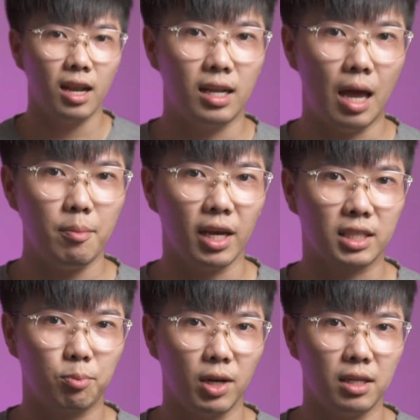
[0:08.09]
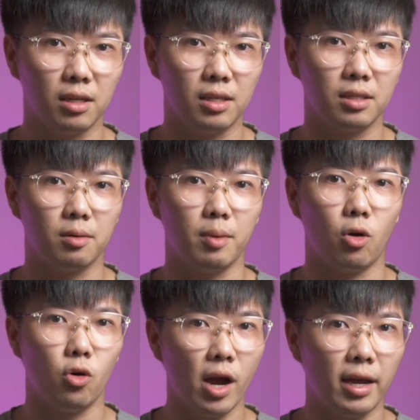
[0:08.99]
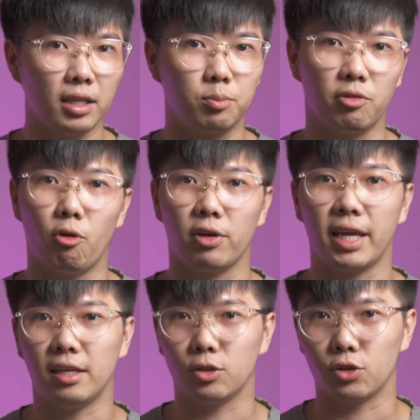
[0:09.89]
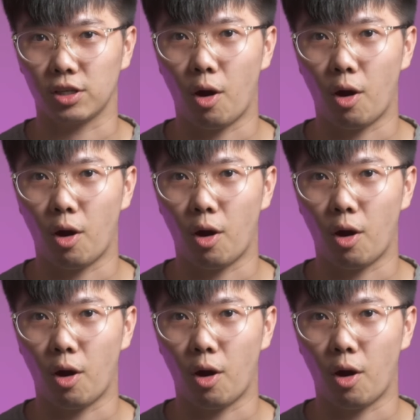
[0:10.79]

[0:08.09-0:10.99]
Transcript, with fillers: Let me explain a little about OIS before we get into the